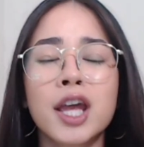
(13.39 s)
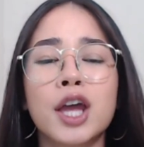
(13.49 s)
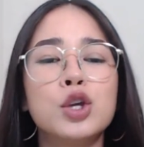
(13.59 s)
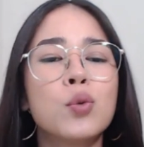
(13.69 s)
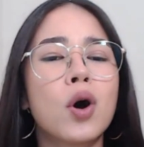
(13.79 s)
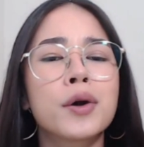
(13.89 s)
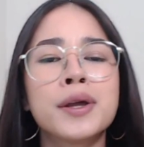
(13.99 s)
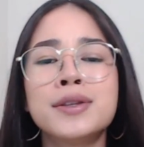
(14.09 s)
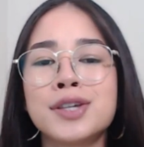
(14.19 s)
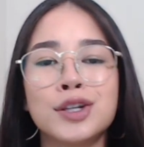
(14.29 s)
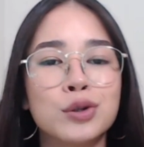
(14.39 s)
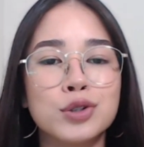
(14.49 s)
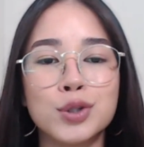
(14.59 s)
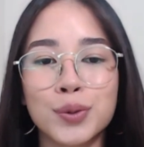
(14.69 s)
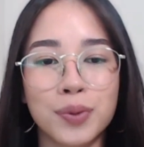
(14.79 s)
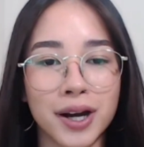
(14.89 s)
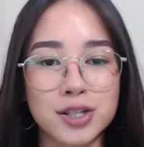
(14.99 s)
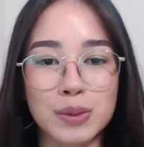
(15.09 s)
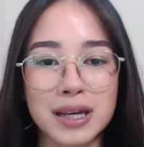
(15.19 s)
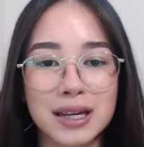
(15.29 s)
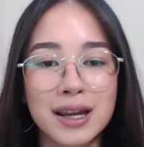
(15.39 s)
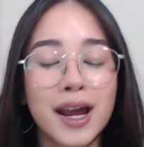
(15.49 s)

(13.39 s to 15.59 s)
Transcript: and you all continue to impress me.